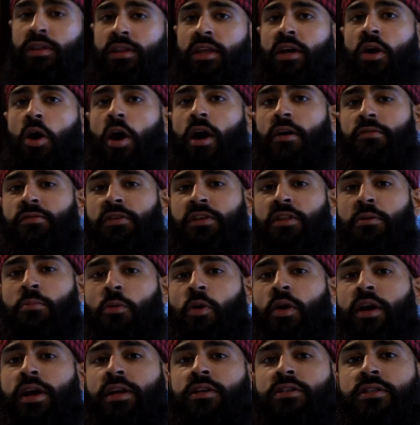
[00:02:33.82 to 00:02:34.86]
the coffee in the
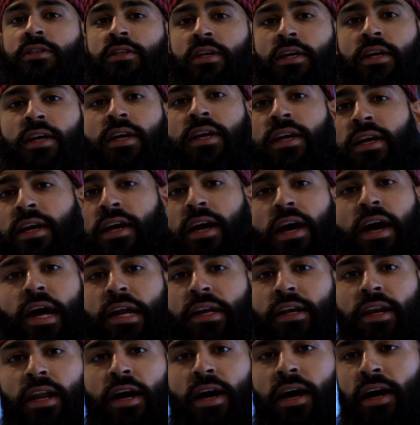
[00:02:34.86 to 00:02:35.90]
mornings.
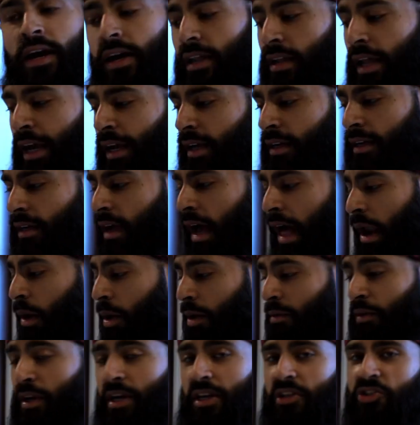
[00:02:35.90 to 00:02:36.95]
And like, I don't
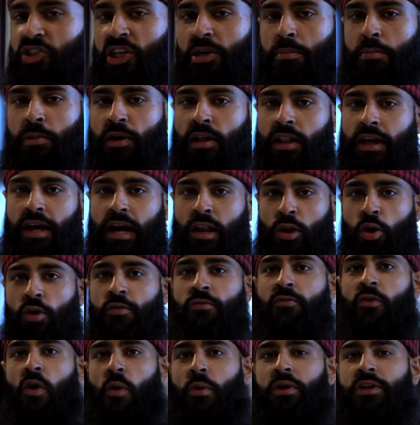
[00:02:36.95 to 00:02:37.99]
even need a cheat meal. Like, I look
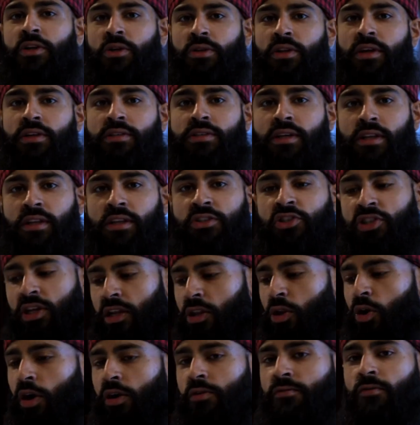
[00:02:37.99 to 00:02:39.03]
forward to this. I legit
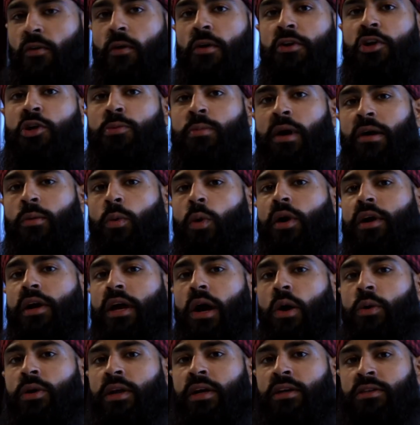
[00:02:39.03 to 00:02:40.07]
look forward to my
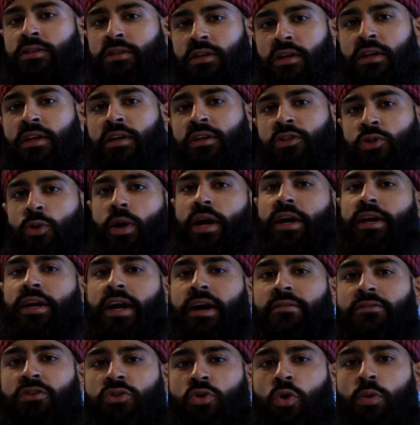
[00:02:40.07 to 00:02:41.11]
workout days so I can
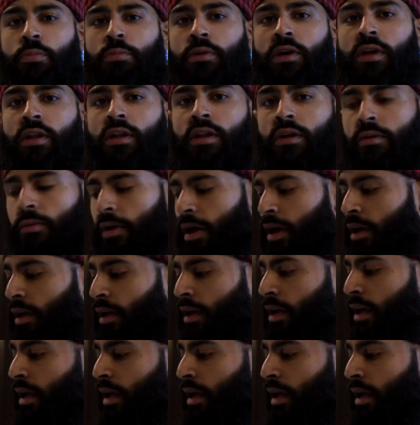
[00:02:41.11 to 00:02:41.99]
have this oatmeal, right?